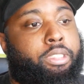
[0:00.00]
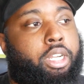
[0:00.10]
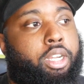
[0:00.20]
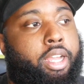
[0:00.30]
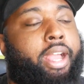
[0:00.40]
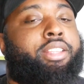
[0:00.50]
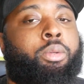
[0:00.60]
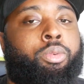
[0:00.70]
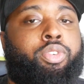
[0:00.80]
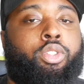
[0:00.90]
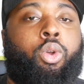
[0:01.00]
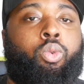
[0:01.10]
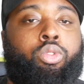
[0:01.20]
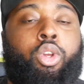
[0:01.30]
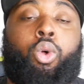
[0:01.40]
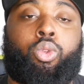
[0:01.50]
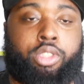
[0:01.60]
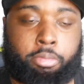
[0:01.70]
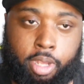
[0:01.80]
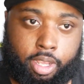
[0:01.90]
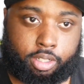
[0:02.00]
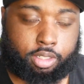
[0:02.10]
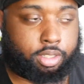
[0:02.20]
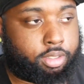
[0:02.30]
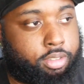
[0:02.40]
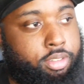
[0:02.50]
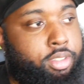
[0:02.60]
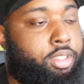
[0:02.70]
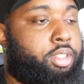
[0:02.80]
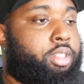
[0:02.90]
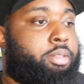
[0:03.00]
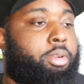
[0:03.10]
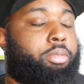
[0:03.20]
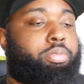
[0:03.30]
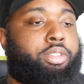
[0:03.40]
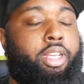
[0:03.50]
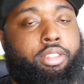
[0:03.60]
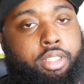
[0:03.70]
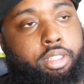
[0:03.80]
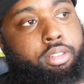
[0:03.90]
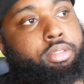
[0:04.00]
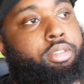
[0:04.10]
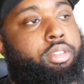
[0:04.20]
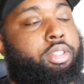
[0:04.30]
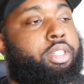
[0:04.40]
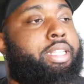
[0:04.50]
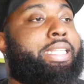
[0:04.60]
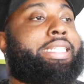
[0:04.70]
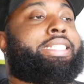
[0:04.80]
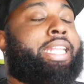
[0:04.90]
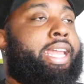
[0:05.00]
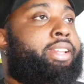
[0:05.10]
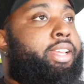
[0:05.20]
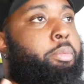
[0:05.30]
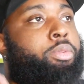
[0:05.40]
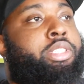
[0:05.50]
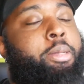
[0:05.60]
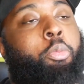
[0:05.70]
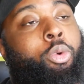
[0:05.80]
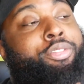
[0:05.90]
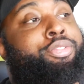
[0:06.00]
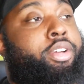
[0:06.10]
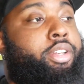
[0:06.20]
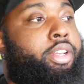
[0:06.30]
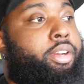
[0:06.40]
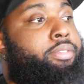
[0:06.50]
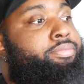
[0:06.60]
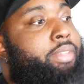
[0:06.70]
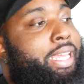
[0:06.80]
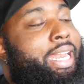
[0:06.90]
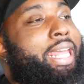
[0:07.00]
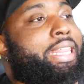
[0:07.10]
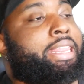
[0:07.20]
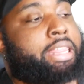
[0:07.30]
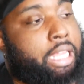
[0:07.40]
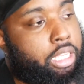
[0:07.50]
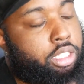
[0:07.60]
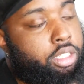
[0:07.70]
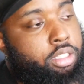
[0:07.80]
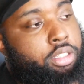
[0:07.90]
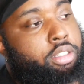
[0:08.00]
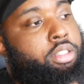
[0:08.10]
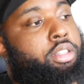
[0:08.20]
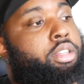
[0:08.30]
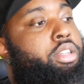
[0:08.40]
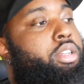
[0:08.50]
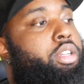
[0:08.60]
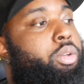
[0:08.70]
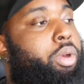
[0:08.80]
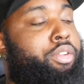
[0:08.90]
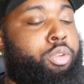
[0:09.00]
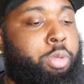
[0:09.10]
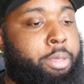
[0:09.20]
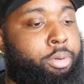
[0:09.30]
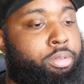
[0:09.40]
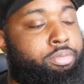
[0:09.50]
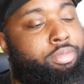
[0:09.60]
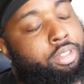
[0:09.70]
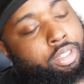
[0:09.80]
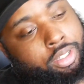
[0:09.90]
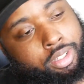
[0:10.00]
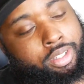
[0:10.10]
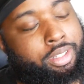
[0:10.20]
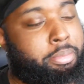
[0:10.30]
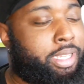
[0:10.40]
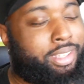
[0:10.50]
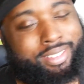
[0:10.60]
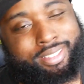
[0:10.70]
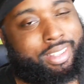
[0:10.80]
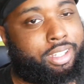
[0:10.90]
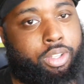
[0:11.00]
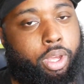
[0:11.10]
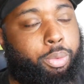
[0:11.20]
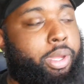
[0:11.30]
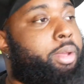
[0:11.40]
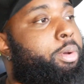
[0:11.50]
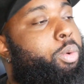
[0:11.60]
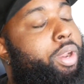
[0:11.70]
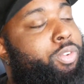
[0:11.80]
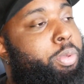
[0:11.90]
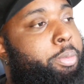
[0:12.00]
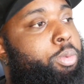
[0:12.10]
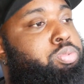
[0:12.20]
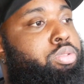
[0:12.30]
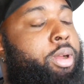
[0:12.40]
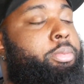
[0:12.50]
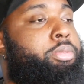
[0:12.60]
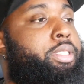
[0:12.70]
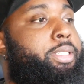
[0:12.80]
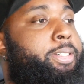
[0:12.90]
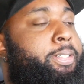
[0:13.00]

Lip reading: acting with his own goals in mind about protecting this land. They won't step one foot in here. And I think quite a few people... Me, I could go out of the way. But quite a few people probably